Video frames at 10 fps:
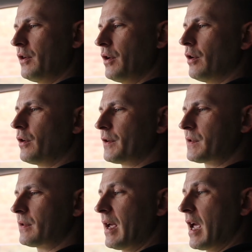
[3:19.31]
The
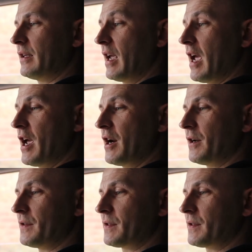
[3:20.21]
air